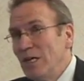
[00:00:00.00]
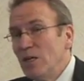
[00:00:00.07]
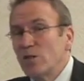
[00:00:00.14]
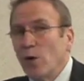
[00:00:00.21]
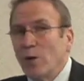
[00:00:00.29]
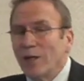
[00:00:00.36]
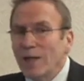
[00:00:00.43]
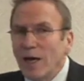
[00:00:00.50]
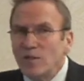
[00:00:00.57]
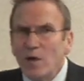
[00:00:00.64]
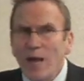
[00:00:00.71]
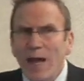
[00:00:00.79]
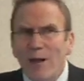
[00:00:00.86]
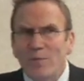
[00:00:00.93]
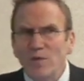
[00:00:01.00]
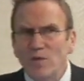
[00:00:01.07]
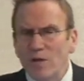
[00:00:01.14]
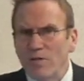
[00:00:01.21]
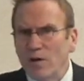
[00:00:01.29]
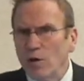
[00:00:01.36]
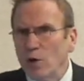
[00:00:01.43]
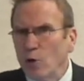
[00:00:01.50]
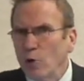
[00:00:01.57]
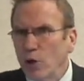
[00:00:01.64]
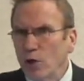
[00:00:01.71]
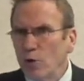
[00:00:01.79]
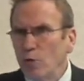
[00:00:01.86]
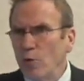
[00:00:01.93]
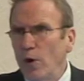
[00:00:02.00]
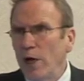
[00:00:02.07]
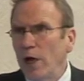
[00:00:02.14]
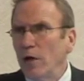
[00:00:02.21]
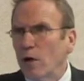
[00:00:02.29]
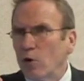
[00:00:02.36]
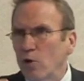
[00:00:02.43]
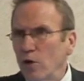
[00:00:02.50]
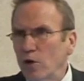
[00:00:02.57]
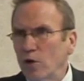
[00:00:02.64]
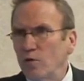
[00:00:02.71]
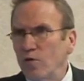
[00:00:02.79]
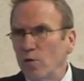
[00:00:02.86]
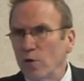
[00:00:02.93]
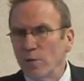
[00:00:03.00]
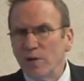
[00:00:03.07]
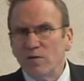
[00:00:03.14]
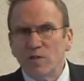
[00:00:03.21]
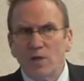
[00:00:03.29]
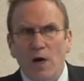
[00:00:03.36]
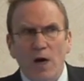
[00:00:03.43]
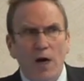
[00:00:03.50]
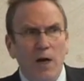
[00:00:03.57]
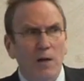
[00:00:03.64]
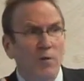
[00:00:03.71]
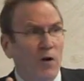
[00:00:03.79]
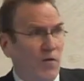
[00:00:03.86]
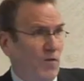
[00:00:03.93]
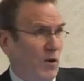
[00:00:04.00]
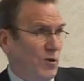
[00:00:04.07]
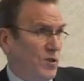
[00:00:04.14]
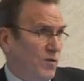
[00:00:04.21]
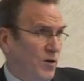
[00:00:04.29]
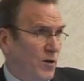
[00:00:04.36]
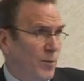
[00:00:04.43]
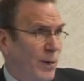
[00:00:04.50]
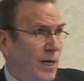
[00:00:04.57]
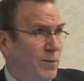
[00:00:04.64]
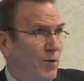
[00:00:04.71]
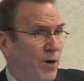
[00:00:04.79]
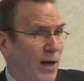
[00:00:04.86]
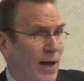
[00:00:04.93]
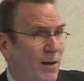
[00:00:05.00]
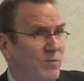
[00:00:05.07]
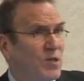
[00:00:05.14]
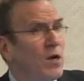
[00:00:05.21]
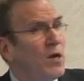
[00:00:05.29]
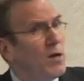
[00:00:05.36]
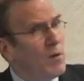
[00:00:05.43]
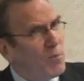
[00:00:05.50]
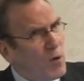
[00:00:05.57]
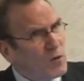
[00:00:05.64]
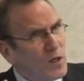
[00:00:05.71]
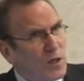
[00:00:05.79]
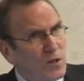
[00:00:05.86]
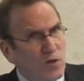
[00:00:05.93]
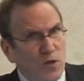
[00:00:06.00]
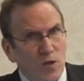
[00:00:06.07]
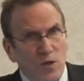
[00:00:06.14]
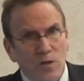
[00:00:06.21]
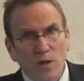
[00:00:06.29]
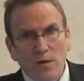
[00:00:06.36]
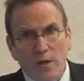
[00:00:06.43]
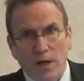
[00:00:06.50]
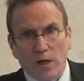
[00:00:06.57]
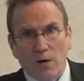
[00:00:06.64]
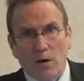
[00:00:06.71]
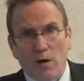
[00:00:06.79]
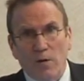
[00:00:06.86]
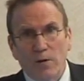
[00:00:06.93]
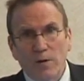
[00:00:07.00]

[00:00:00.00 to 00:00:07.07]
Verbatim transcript: So, unless it happens in a very critical way, a critical formative time, a very severe bite perhaps, most kids just let it go.